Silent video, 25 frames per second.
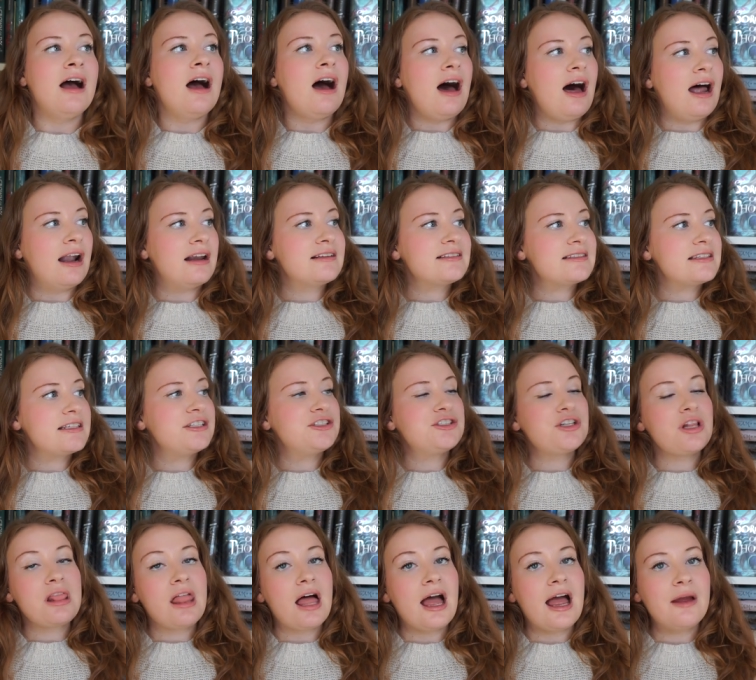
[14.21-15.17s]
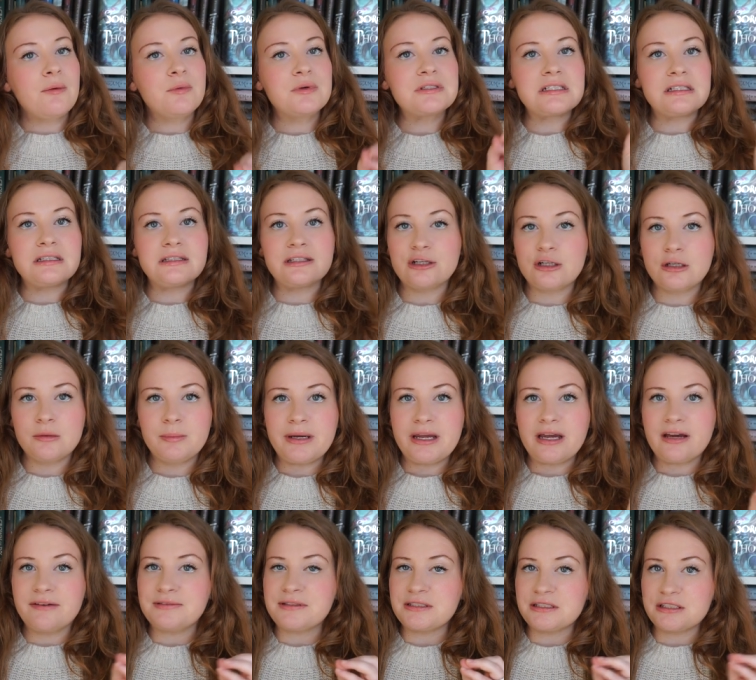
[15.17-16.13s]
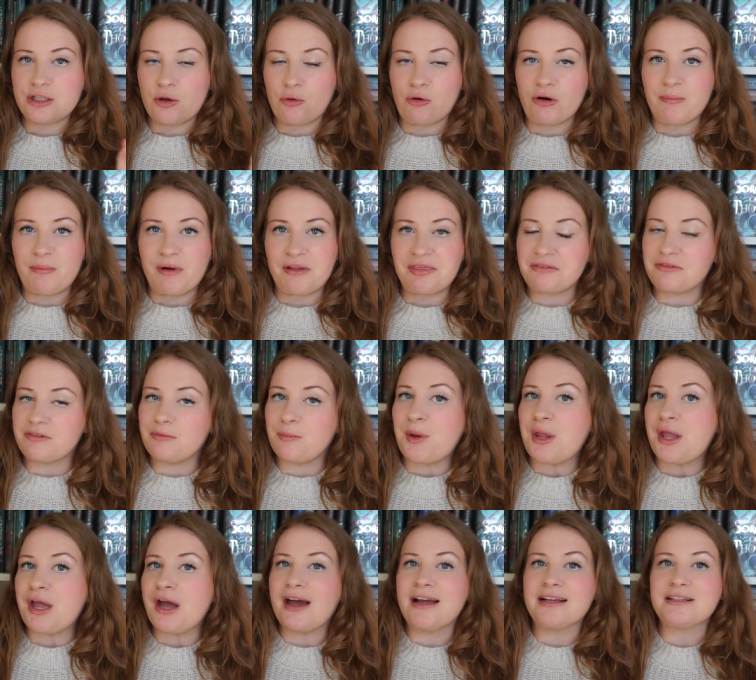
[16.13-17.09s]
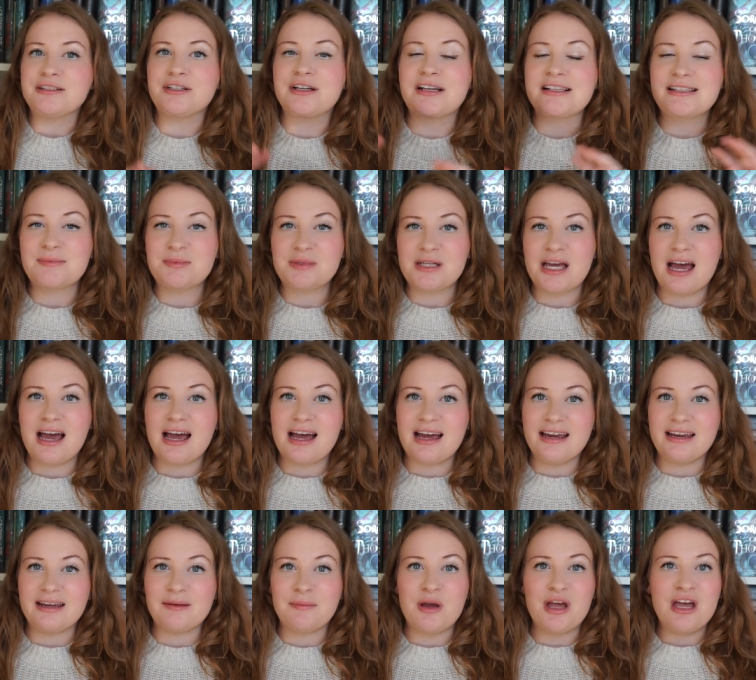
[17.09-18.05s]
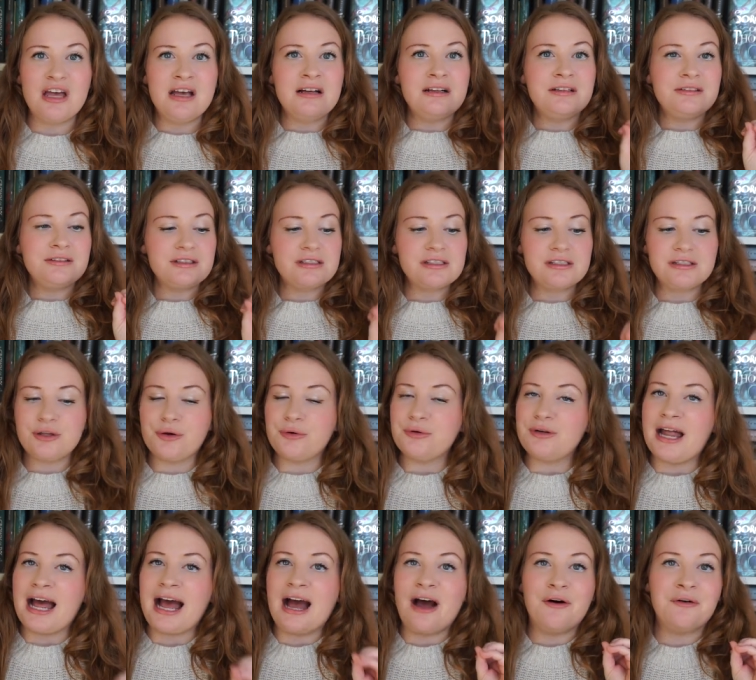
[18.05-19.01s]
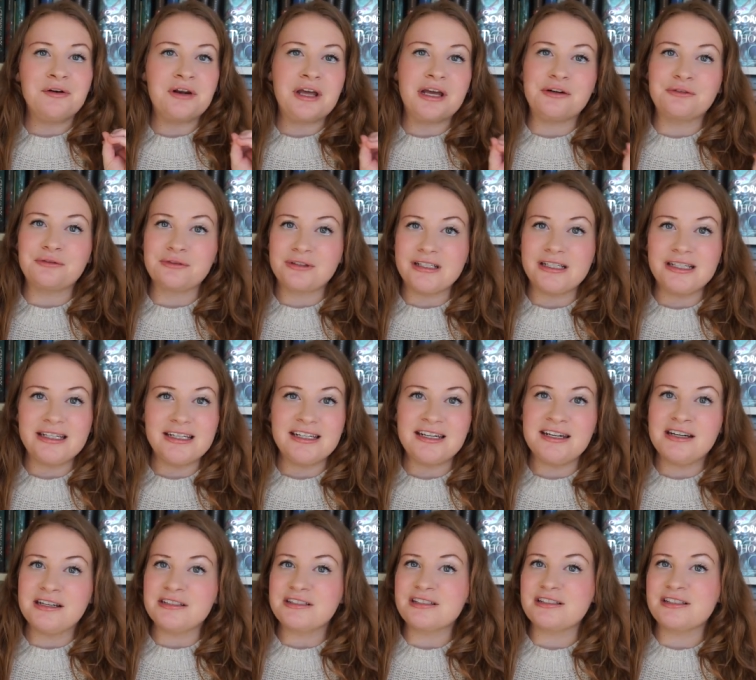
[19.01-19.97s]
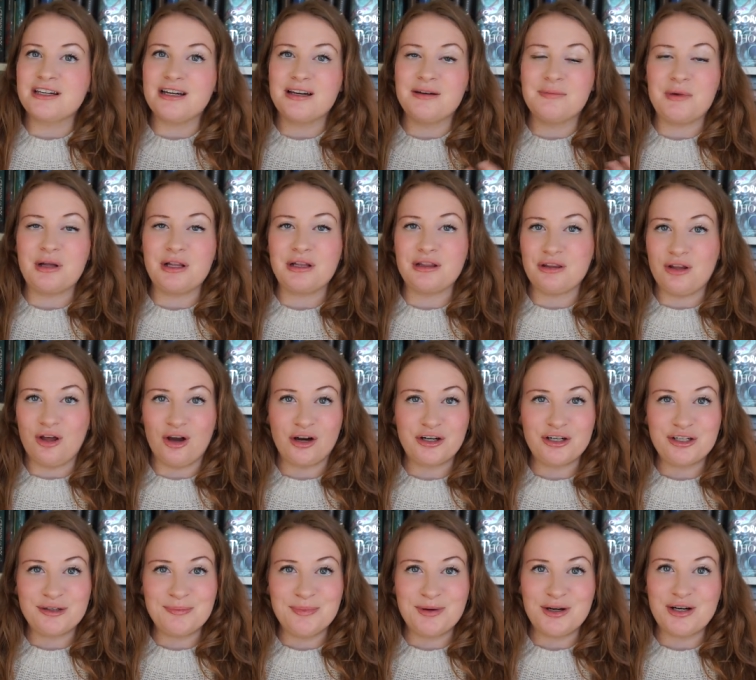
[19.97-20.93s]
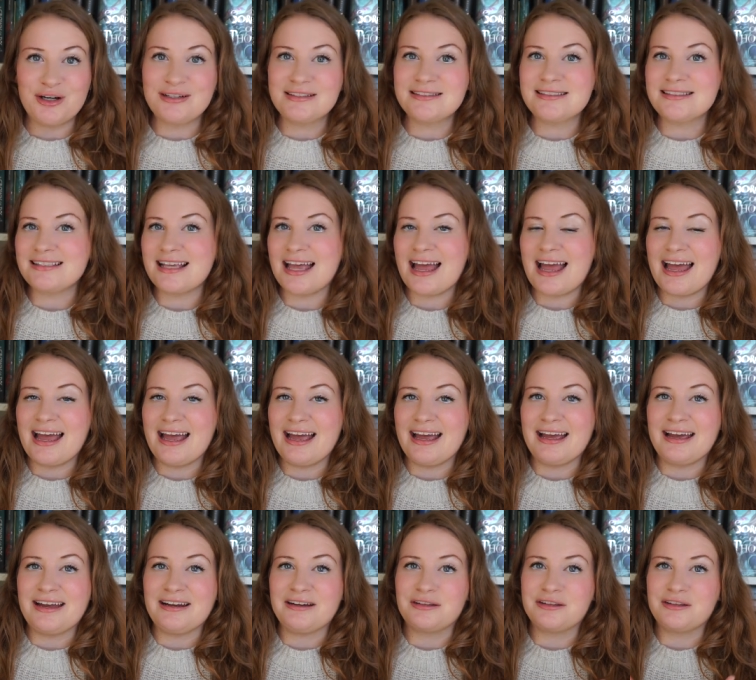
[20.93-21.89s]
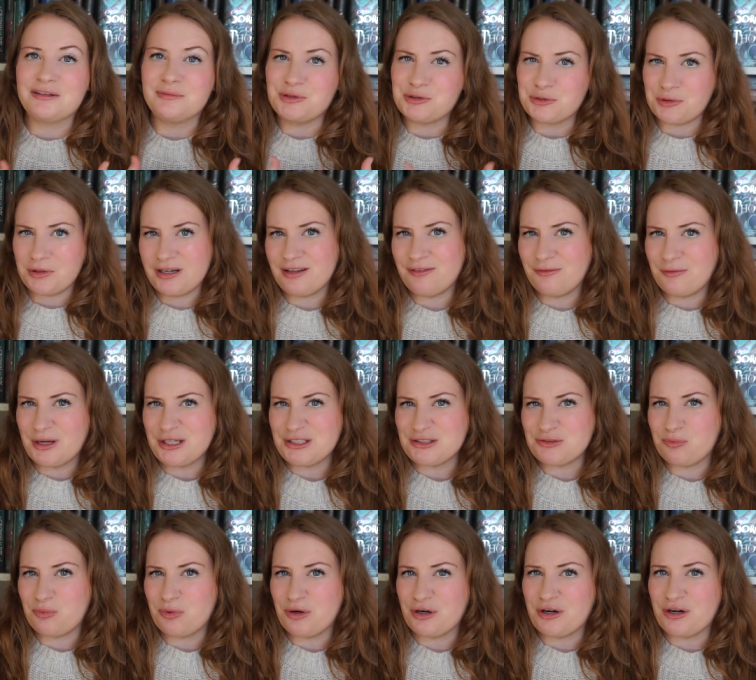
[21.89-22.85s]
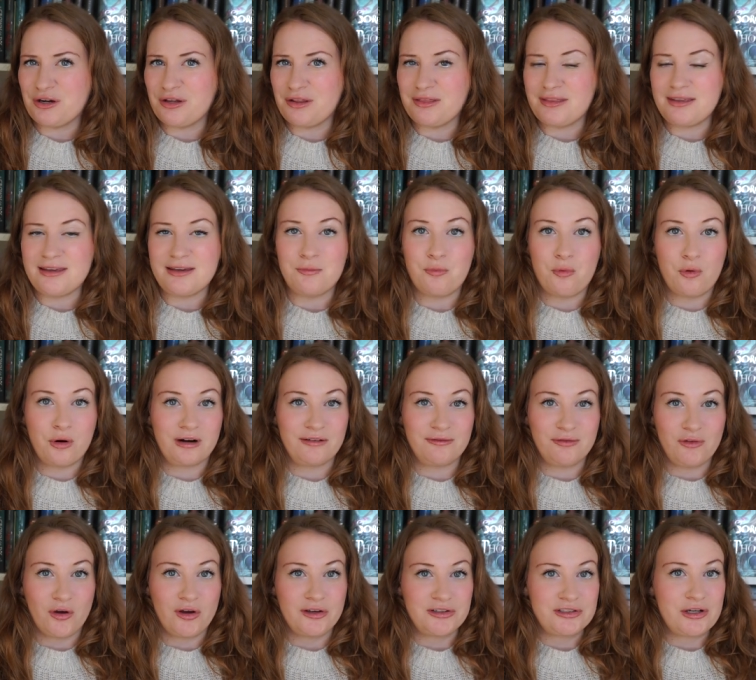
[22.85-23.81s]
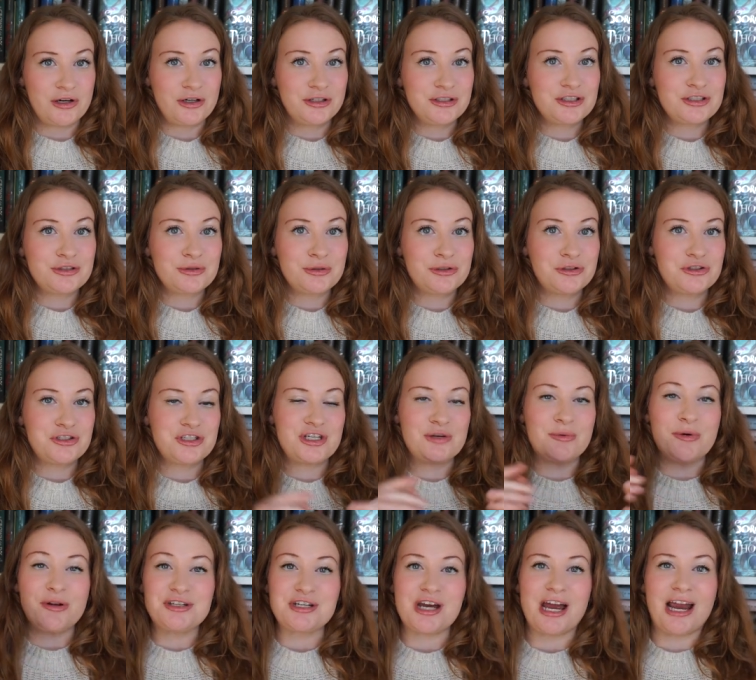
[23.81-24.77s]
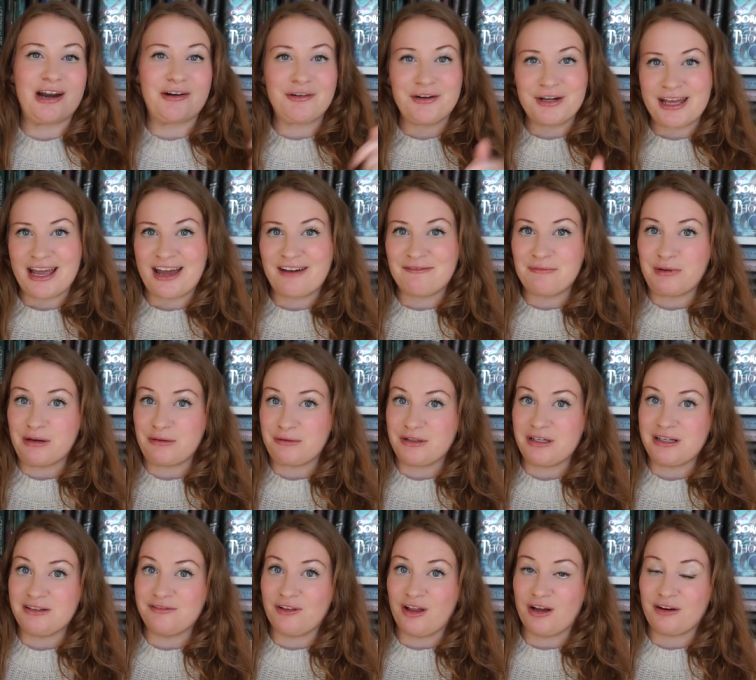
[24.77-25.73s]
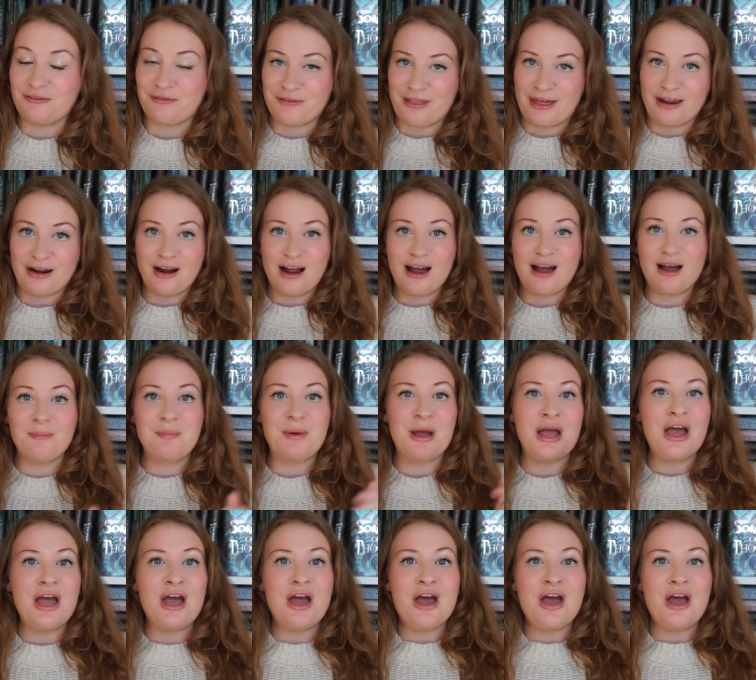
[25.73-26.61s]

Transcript: Honestly, July was a little bit of a slower month for me. I took some time to slow down and read some longer books, and the majority of which were the War of Lost Hearts trilogy, which I already have my reading vlog for that up.